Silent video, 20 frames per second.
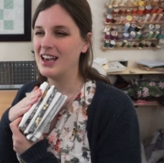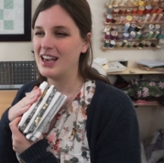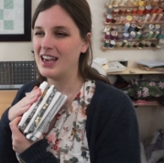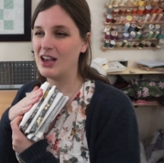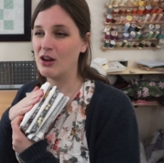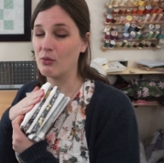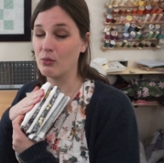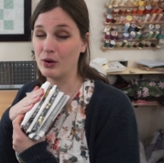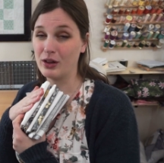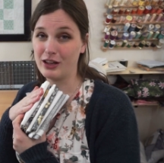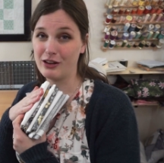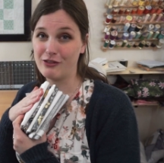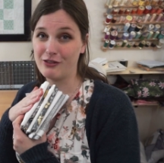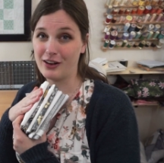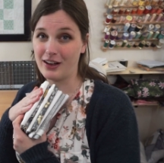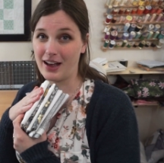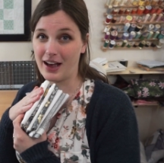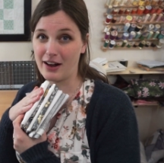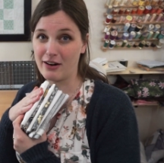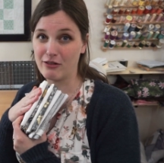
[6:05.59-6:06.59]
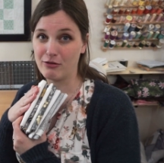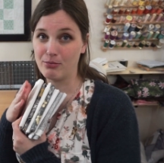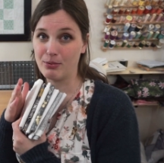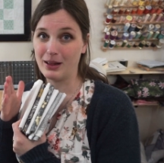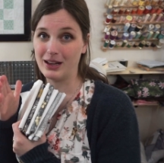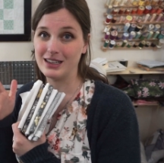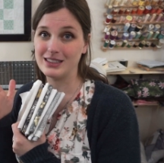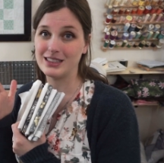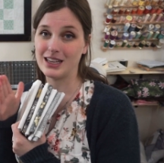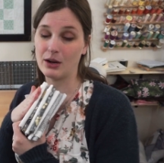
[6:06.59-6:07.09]
It really fell out of
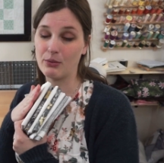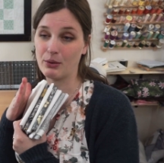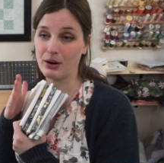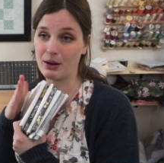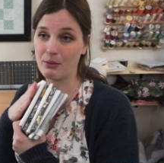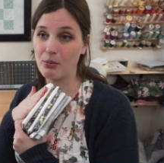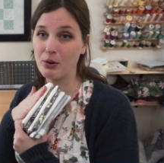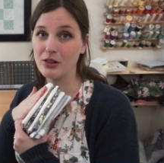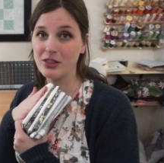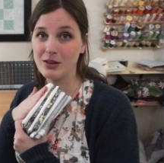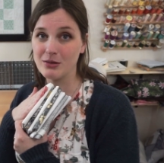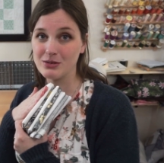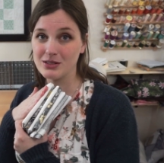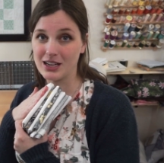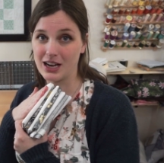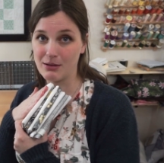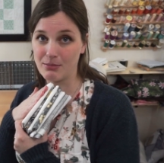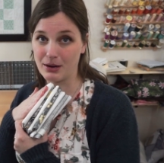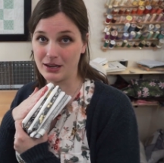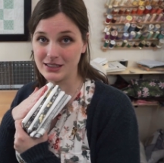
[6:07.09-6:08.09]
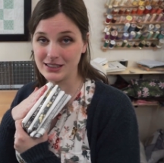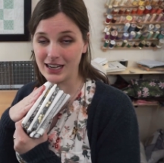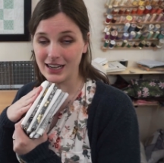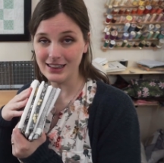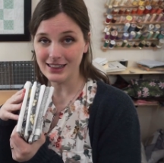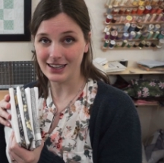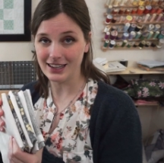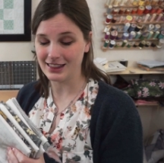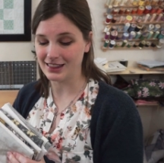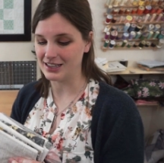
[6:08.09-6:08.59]
place, and when I put them side by
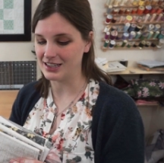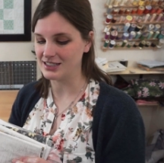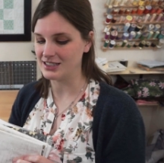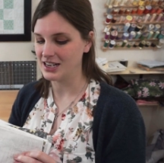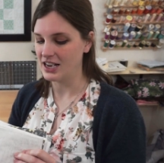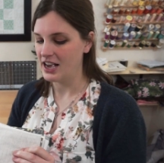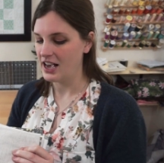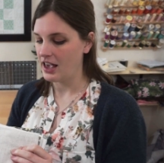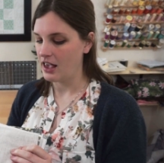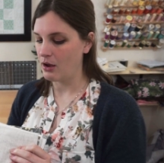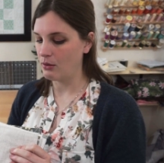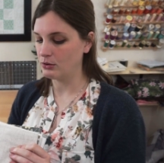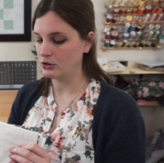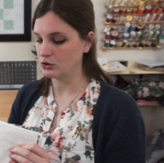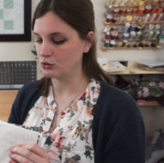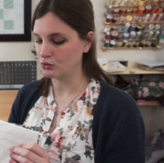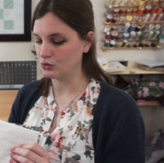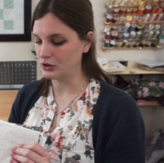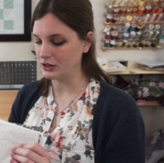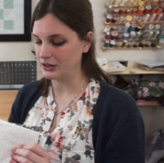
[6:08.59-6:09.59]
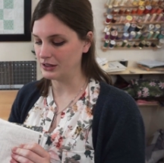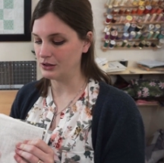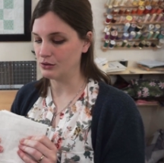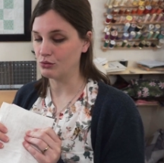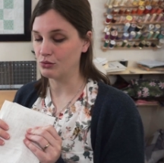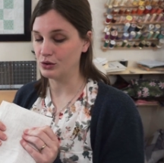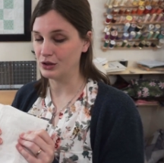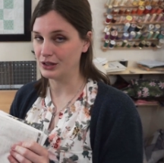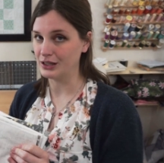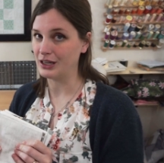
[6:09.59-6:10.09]
side like this, it was really,
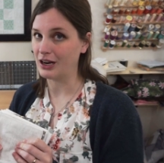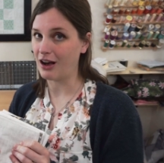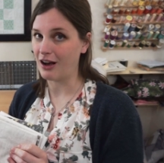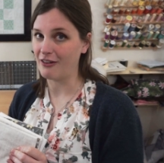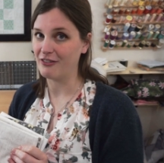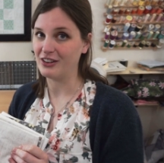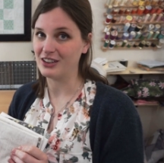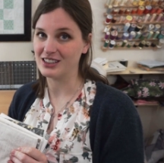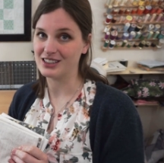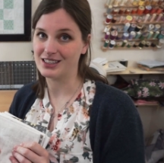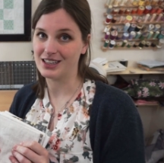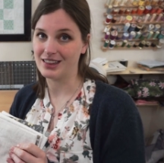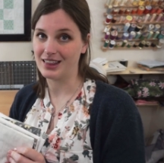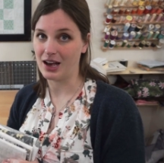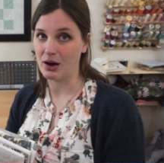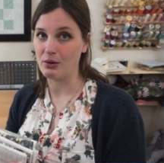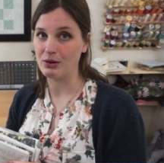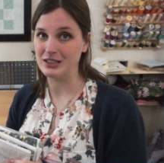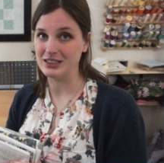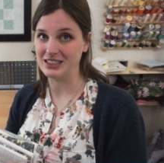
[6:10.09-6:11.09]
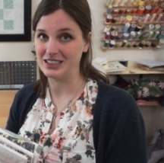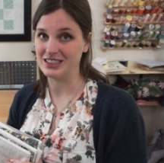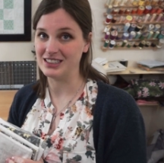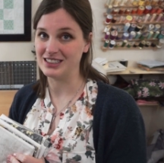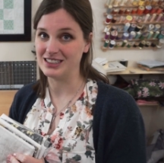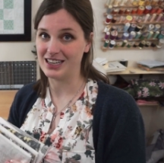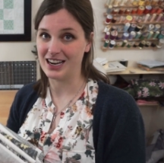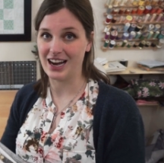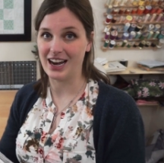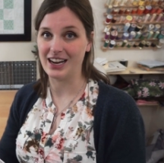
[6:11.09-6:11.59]
really obvious that that one
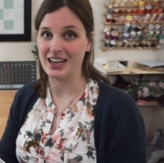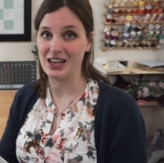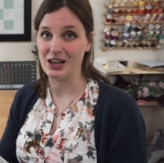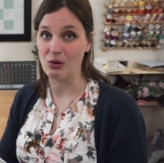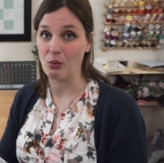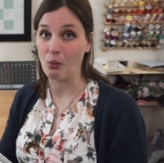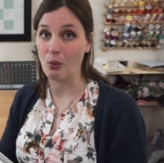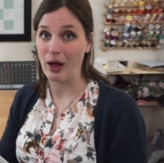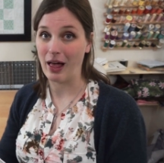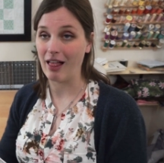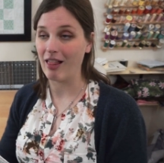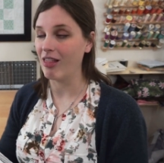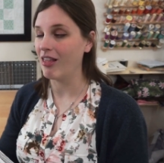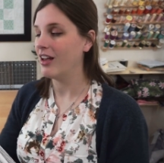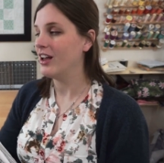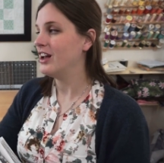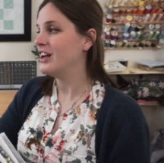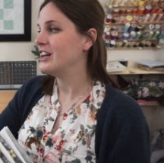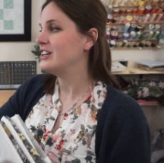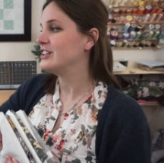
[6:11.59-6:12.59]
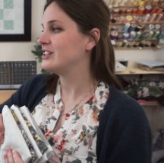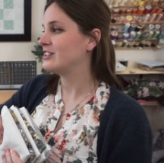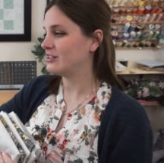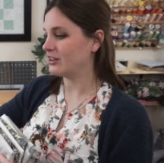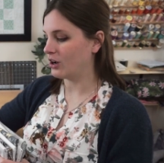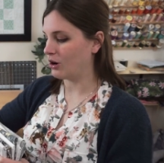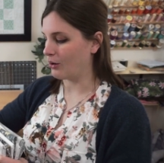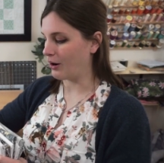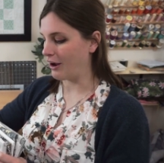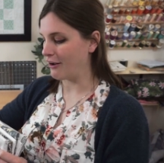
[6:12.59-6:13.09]
didn't tie in well.
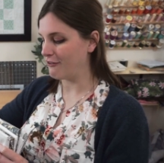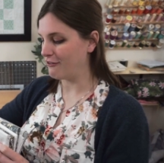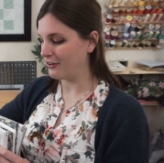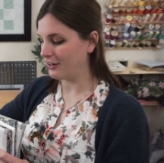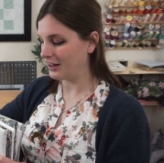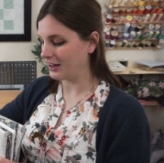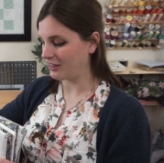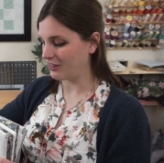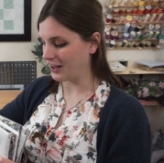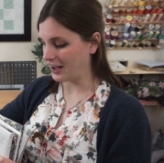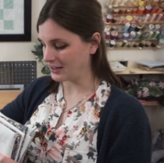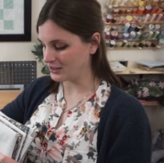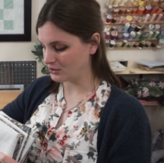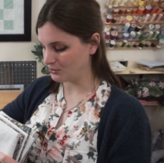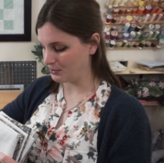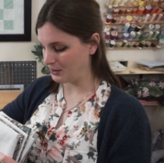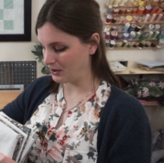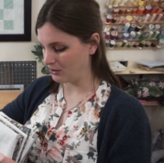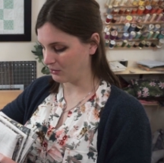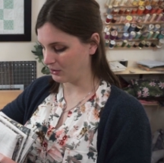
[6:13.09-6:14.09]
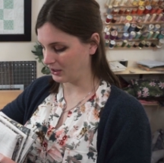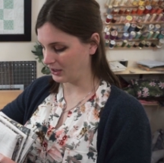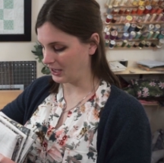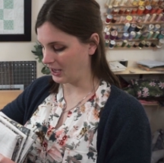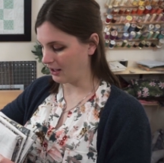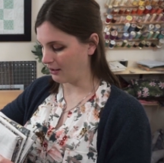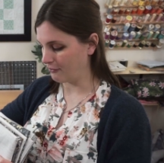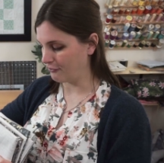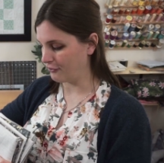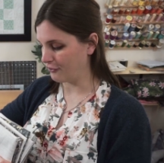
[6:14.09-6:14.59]
So I feel like that's been really
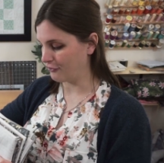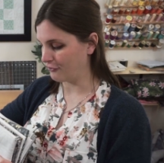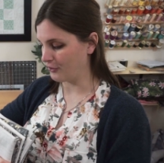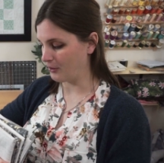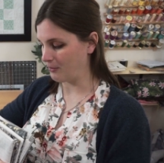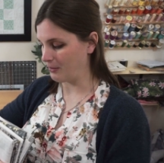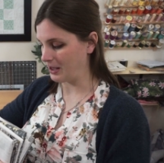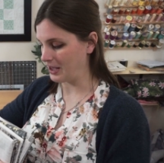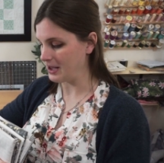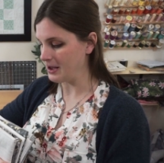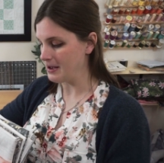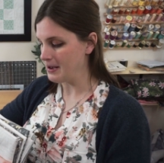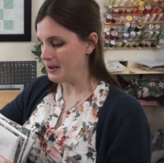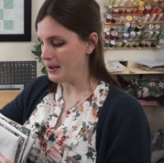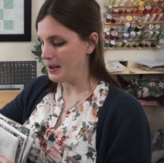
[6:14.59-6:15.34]
helpful for me.